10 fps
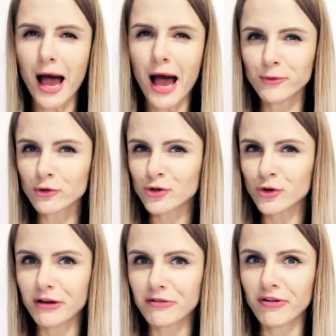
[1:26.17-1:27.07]
I'm not
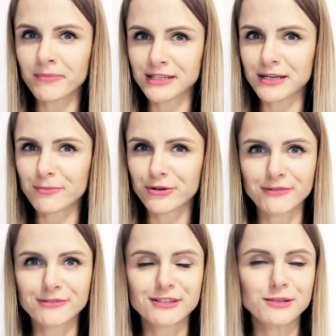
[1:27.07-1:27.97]
sure if I'm gonna
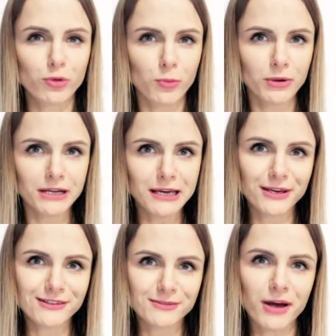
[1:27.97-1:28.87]
pronounce it properly
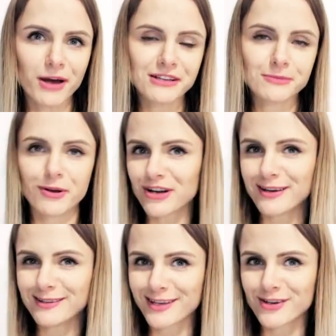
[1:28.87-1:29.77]
because my
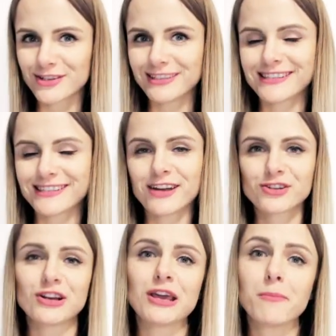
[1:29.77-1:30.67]
specialization is
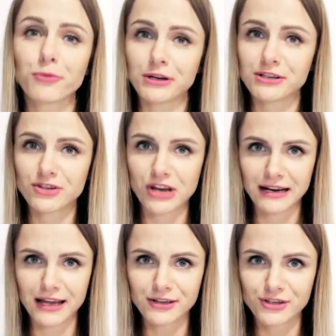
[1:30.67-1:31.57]
actually British
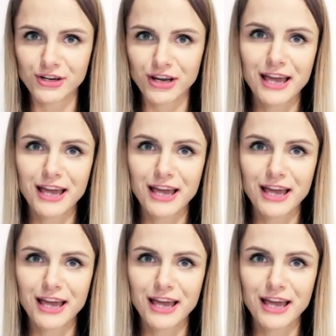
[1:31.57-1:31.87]
English.